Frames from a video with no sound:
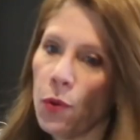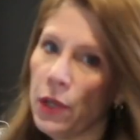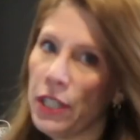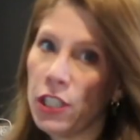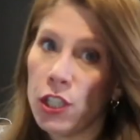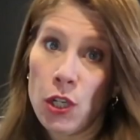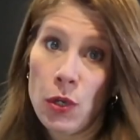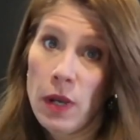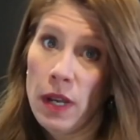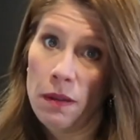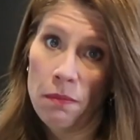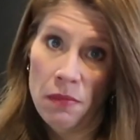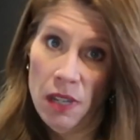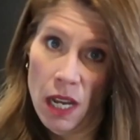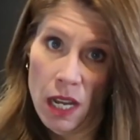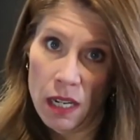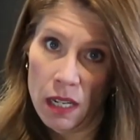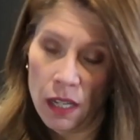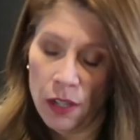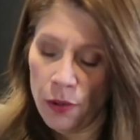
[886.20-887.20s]
forty-two, I'm
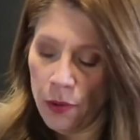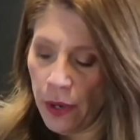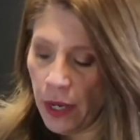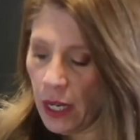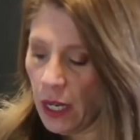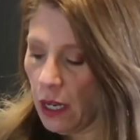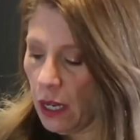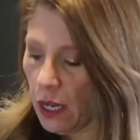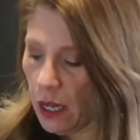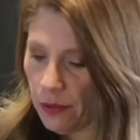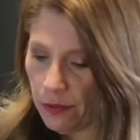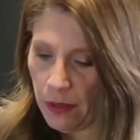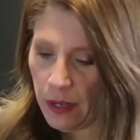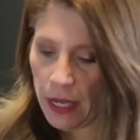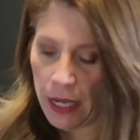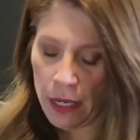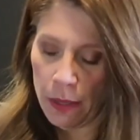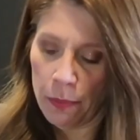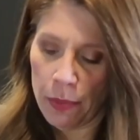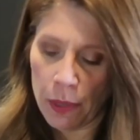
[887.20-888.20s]
not hungry. I've
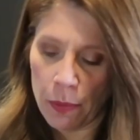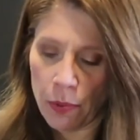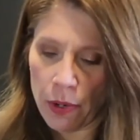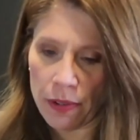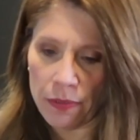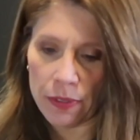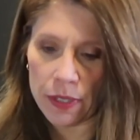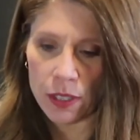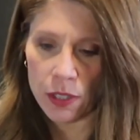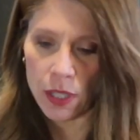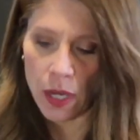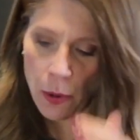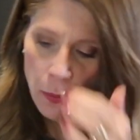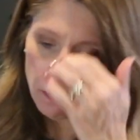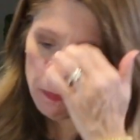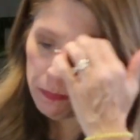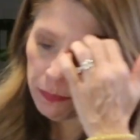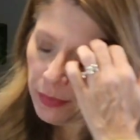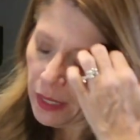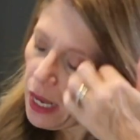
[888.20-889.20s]
had a big breakfast. So,
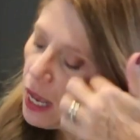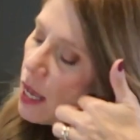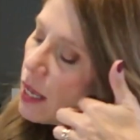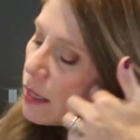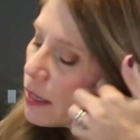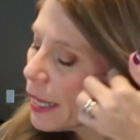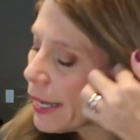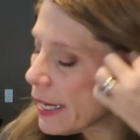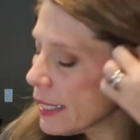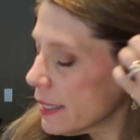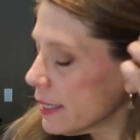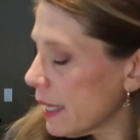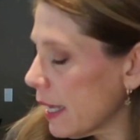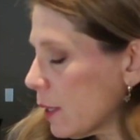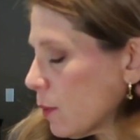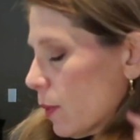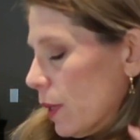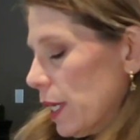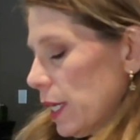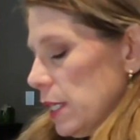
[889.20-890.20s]
like I
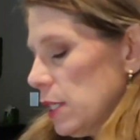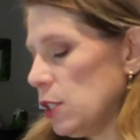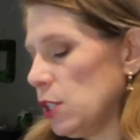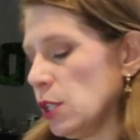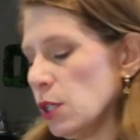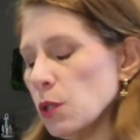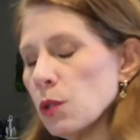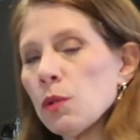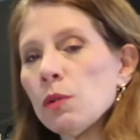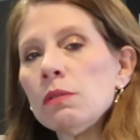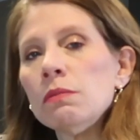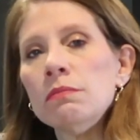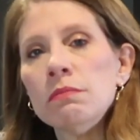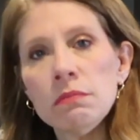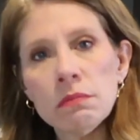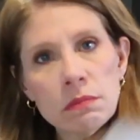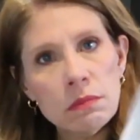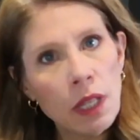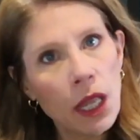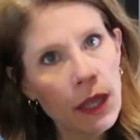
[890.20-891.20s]
said, we're gonna do
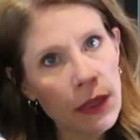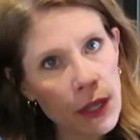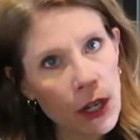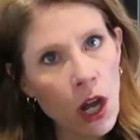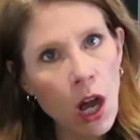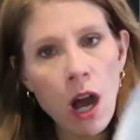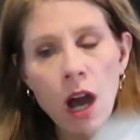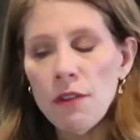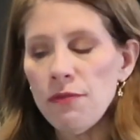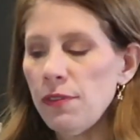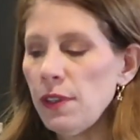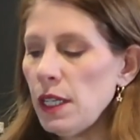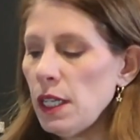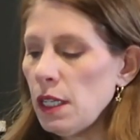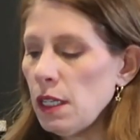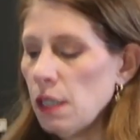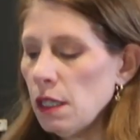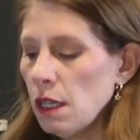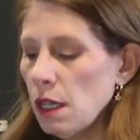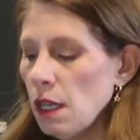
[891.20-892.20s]
in the coffee,